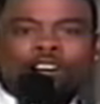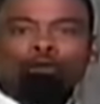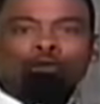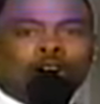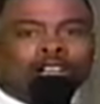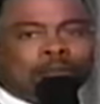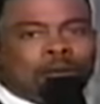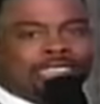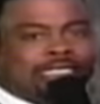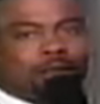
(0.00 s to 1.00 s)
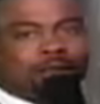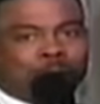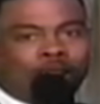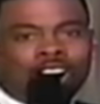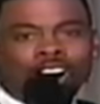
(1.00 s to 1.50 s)
role in Monsters
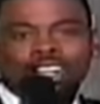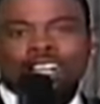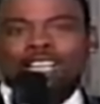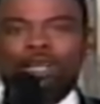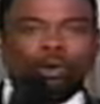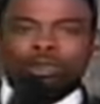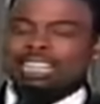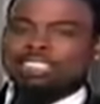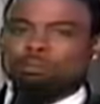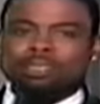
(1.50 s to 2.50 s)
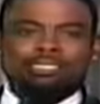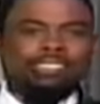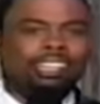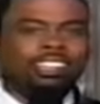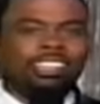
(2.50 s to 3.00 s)
Ball and will next be seen in the